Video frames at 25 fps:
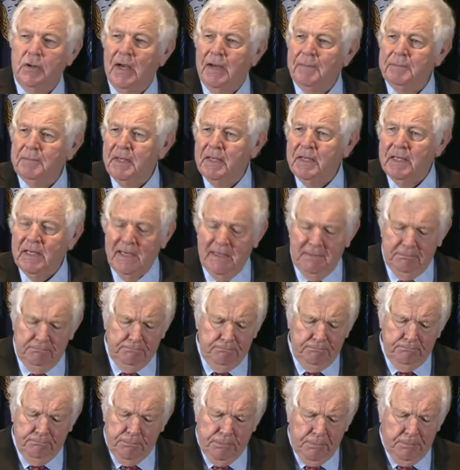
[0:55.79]
I
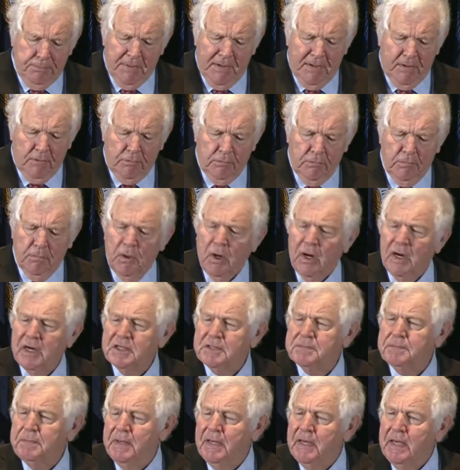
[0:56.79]
prepared
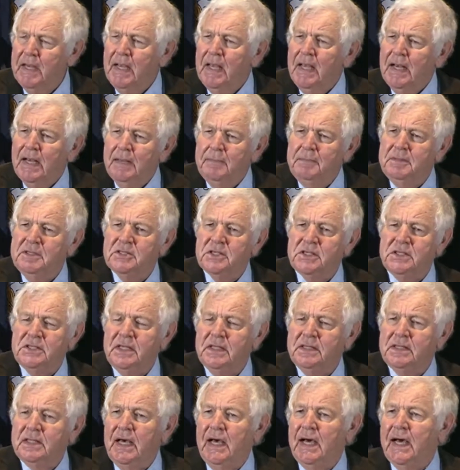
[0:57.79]
remarks, but let me just
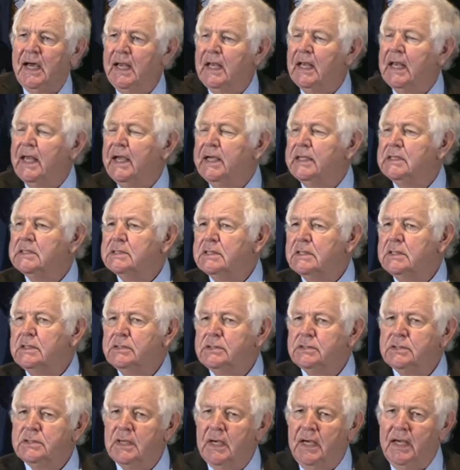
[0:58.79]
hit the highlights,
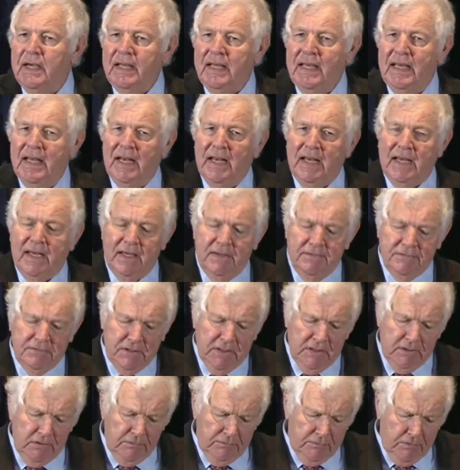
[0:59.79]
because again, like I
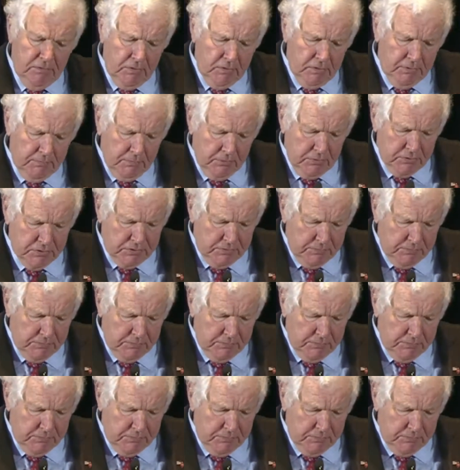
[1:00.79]
said, you've heard the most